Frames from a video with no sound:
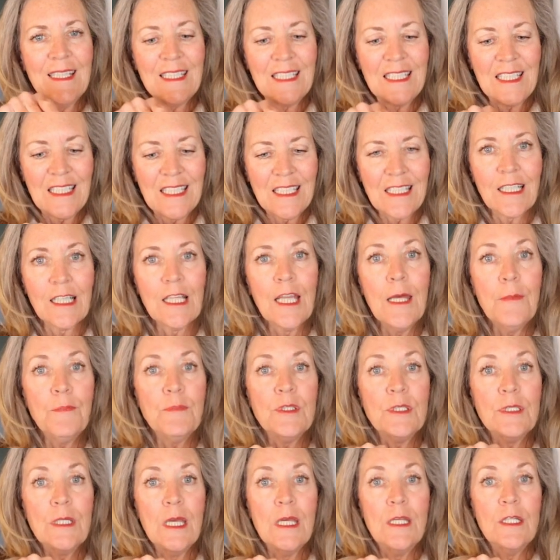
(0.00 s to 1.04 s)
it
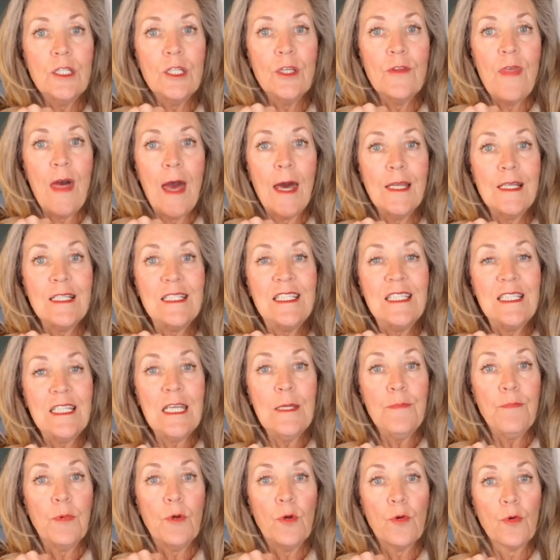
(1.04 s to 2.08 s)
slips into that
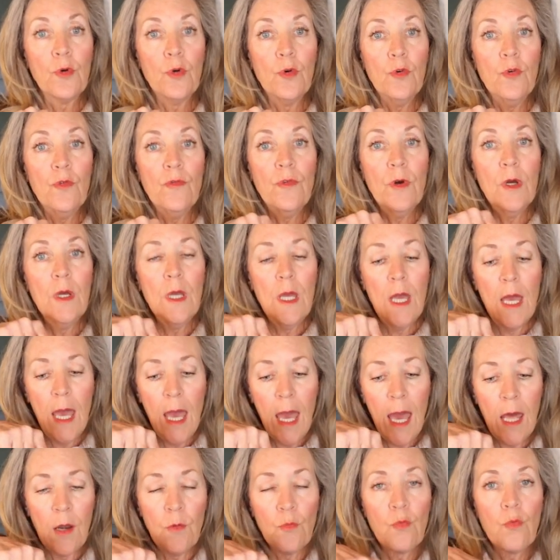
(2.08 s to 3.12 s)
deep groove
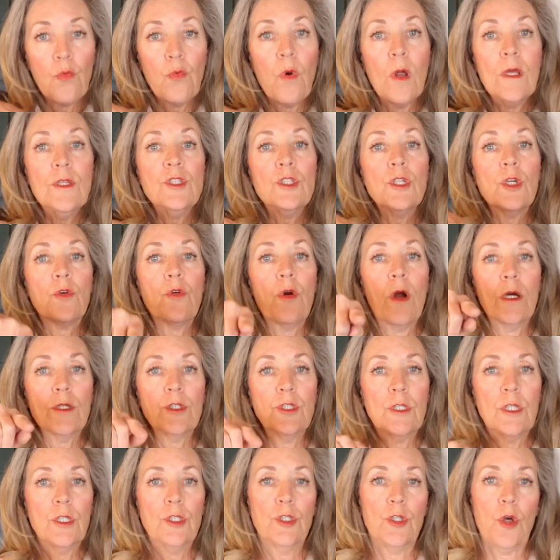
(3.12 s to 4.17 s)
and runs
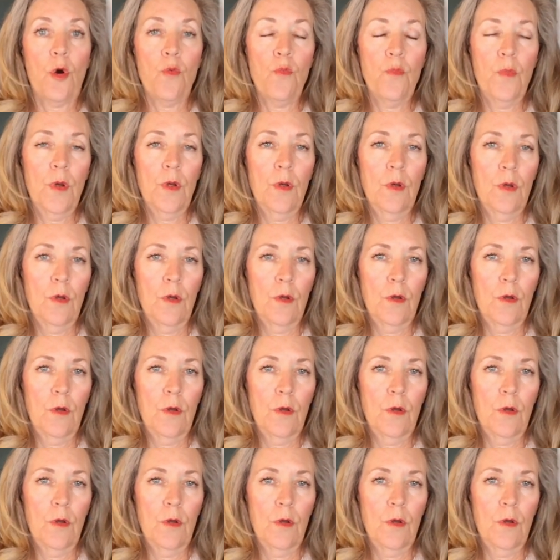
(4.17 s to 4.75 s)
across the soap.